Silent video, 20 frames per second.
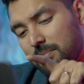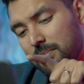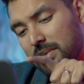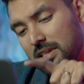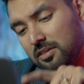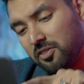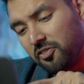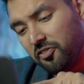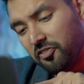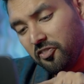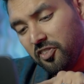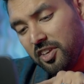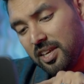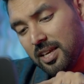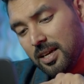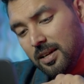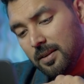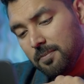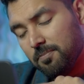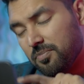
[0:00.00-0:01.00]
That means
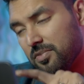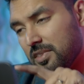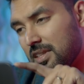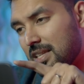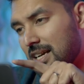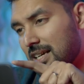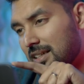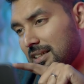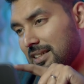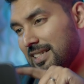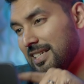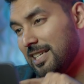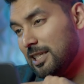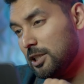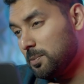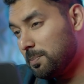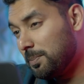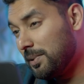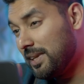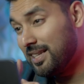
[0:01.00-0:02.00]
fear that
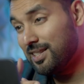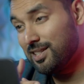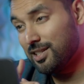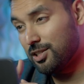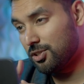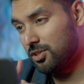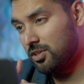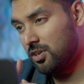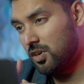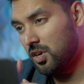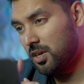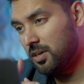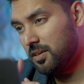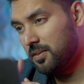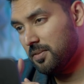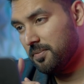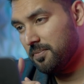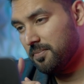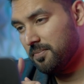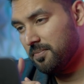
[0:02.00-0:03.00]
displeases God.
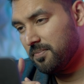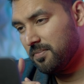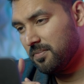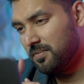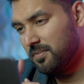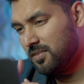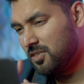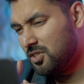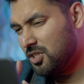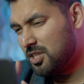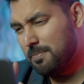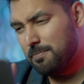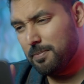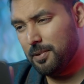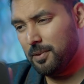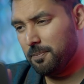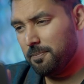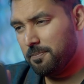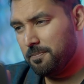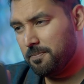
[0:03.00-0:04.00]

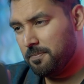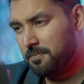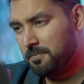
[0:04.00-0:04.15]
Simple.